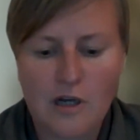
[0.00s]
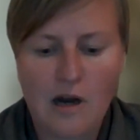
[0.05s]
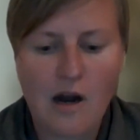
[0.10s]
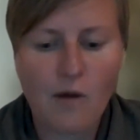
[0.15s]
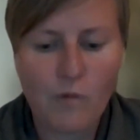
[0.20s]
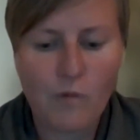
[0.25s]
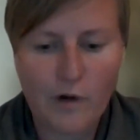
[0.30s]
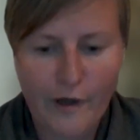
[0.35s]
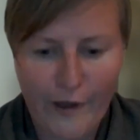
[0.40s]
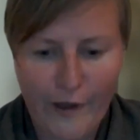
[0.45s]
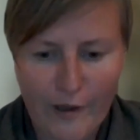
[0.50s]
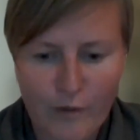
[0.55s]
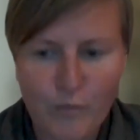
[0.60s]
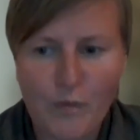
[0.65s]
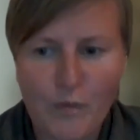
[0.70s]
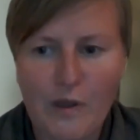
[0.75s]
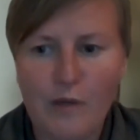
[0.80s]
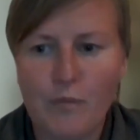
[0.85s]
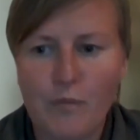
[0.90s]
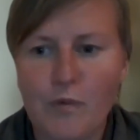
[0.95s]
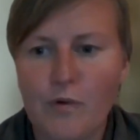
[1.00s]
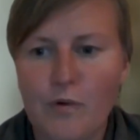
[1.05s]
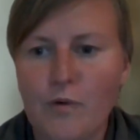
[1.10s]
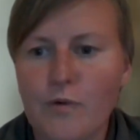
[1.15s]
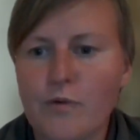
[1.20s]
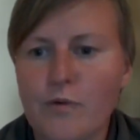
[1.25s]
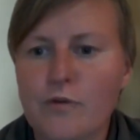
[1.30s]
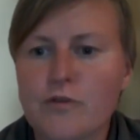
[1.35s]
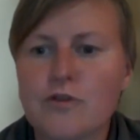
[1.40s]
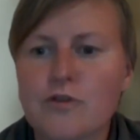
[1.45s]
I want to help
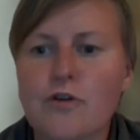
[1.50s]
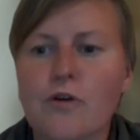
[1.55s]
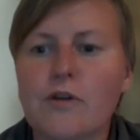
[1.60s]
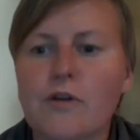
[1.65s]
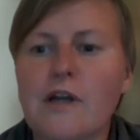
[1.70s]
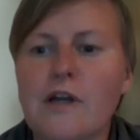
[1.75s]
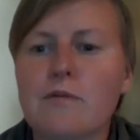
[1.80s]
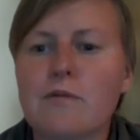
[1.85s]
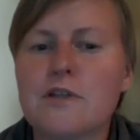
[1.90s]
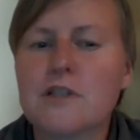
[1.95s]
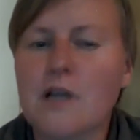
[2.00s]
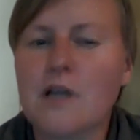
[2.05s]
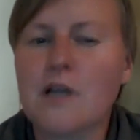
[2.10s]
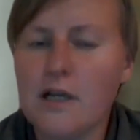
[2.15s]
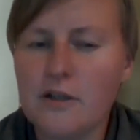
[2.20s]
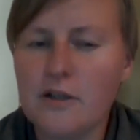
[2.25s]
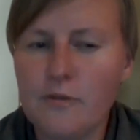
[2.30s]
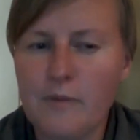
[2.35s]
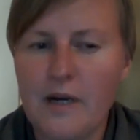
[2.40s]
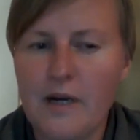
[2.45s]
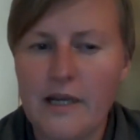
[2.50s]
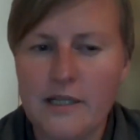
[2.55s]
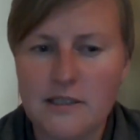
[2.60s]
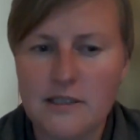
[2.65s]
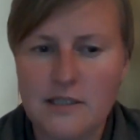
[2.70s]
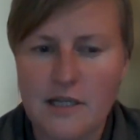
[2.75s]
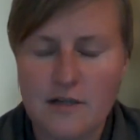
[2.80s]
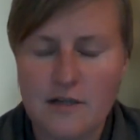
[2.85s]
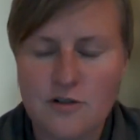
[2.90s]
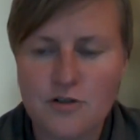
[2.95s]
people. So that was kind of my
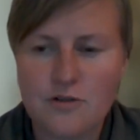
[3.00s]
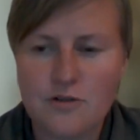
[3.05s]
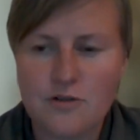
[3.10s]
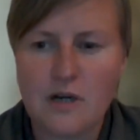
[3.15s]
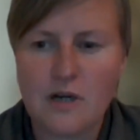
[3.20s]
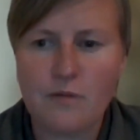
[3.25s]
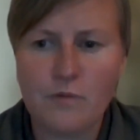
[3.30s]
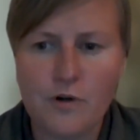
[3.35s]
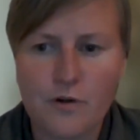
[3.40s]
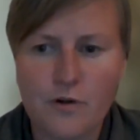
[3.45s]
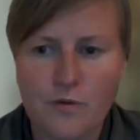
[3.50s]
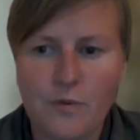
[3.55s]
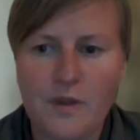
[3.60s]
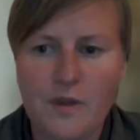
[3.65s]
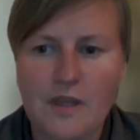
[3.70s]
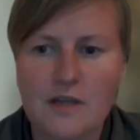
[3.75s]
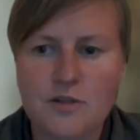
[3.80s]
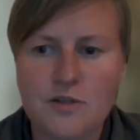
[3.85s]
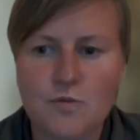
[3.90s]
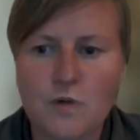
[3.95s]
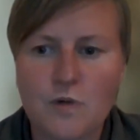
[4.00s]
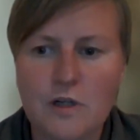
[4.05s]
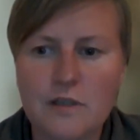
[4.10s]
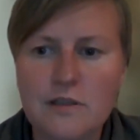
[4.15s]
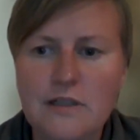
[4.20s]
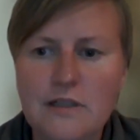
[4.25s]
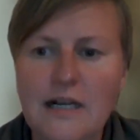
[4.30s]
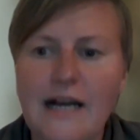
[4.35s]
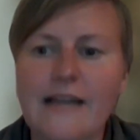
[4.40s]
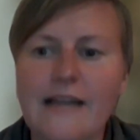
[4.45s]
intention I worked with as
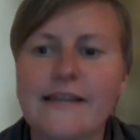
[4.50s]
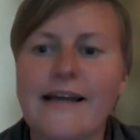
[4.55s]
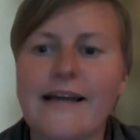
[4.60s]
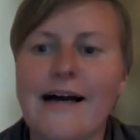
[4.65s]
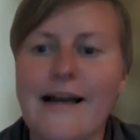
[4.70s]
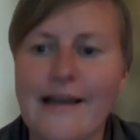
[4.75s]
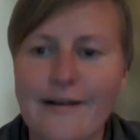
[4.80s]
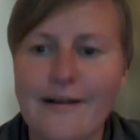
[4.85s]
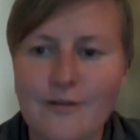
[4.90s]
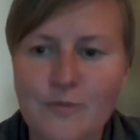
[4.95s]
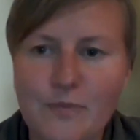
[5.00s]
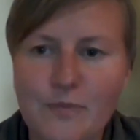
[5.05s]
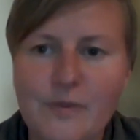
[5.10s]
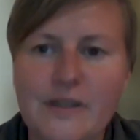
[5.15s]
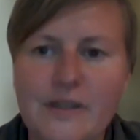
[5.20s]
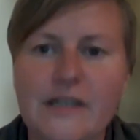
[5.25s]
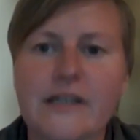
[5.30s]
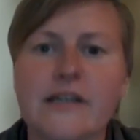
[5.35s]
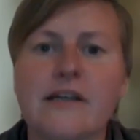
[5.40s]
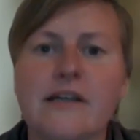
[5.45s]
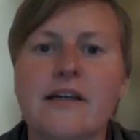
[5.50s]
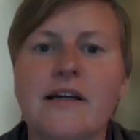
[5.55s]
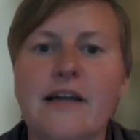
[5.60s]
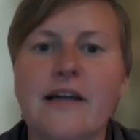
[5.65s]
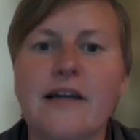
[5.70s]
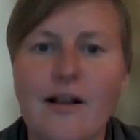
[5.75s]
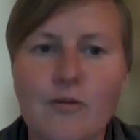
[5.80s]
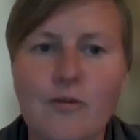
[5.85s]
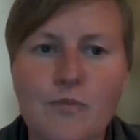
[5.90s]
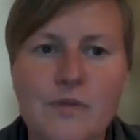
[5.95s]
well. And that helped me,
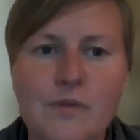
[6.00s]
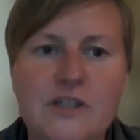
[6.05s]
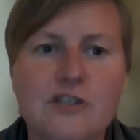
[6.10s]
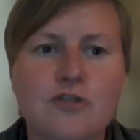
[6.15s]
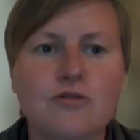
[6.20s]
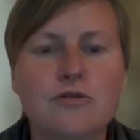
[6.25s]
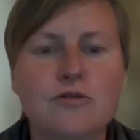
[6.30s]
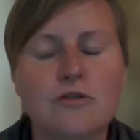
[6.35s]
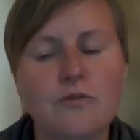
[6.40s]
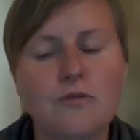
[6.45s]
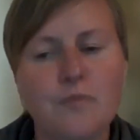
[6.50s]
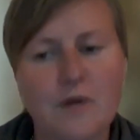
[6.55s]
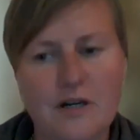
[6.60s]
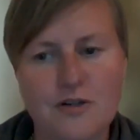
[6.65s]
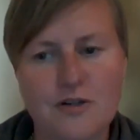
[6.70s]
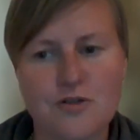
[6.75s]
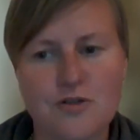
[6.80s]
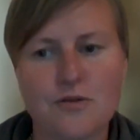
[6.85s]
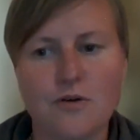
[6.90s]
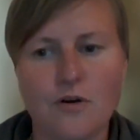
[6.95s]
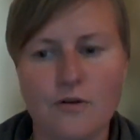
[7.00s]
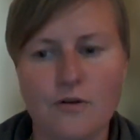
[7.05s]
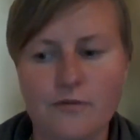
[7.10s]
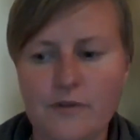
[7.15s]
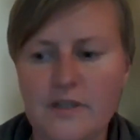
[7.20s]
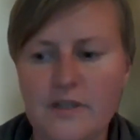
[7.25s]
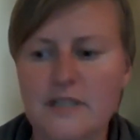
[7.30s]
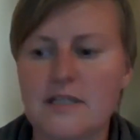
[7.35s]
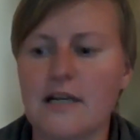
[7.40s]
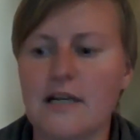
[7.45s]
took the pressure off.
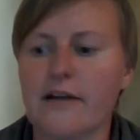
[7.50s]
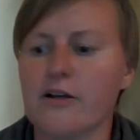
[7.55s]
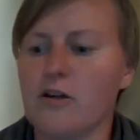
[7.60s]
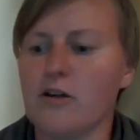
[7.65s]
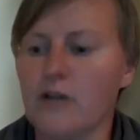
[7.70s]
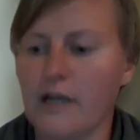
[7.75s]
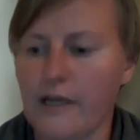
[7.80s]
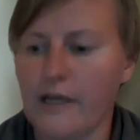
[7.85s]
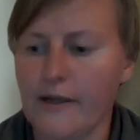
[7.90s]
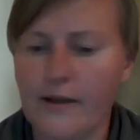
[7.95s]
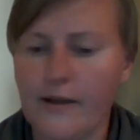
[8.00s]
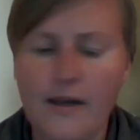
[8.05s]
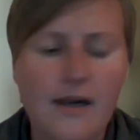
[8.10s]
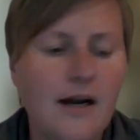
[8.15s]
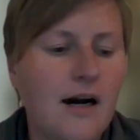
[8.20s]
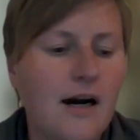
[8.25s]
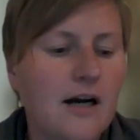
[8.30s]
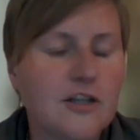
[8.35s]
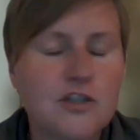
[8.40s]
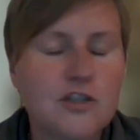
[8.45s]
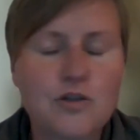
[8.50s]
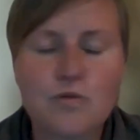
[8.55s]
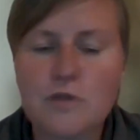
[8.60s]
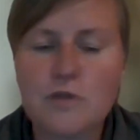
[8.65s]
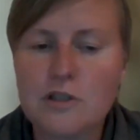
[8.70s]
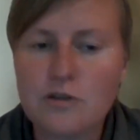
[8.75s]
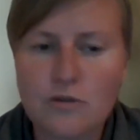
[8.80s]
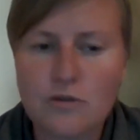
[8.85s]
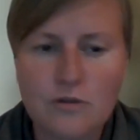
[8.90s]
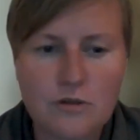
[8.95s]
It's like, okay, I just
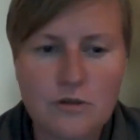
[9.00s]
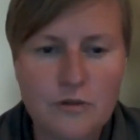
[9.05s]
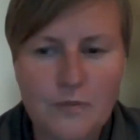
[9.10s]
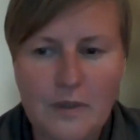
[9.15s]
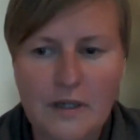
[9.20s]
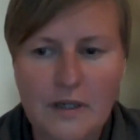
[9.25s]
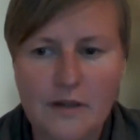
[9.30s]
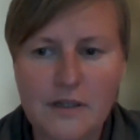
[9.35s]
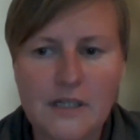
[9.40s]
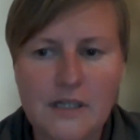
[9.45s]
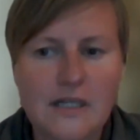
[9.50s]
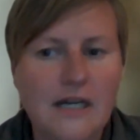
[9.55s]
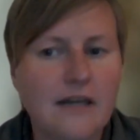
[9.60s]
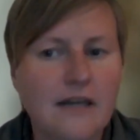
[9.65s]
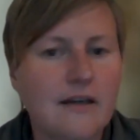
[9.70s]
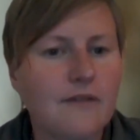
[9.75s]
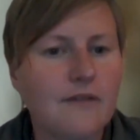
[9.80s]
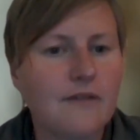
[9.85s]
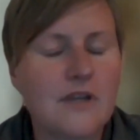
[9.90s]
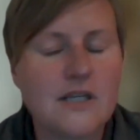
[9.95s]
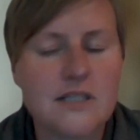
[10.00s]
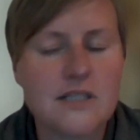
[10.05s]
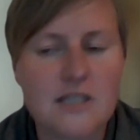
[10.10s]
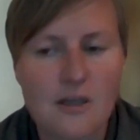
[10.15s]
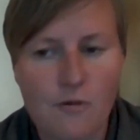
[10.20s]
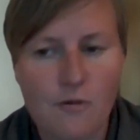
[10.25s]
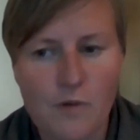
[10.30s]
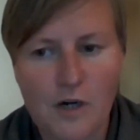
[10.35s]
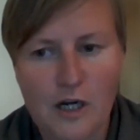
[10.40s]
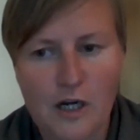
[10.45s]
want to talk about it. And if there's
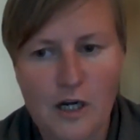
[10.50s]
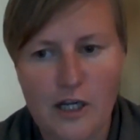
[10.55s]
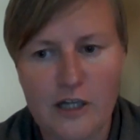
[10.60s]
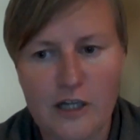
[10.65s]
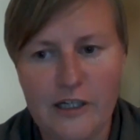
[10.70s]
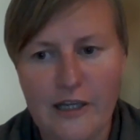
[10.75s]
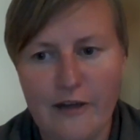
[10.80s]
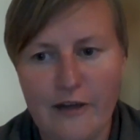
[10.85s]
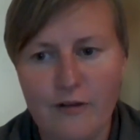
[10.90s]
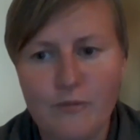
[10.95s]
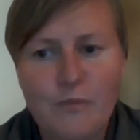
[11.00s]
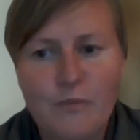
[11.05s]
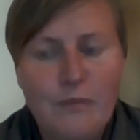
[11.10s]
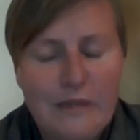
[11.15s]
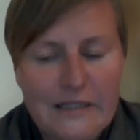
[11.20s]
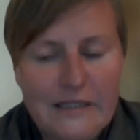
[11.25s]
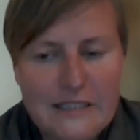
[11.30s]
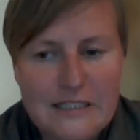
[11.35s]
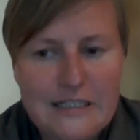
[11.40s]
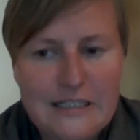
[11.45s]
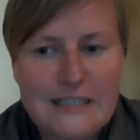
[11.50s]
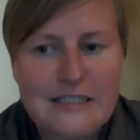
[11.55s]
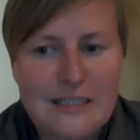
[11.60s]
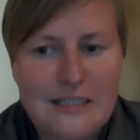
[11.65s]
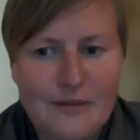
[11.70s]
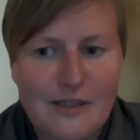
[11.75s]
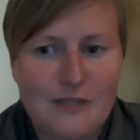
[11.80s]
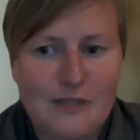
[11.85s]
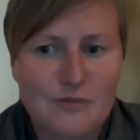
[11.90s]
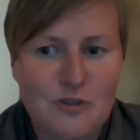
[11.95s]
someone I can help, please let
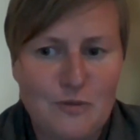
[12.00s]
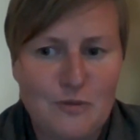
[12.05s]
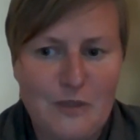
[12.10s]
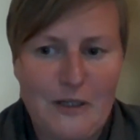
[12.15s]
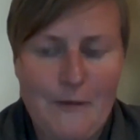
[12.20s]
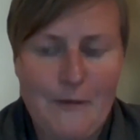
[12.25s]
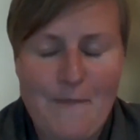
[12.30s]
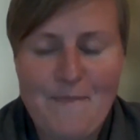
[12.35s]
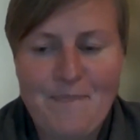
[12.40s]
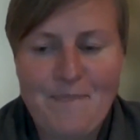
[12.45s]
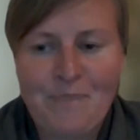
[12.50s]
them come to me.